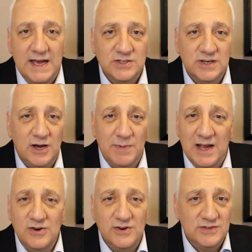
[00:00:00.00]
action to help
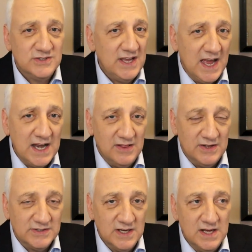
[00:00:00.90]
me. I couldn't see any
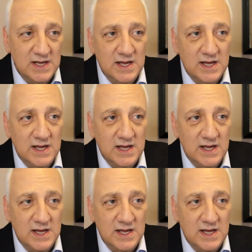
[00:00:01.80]
of this,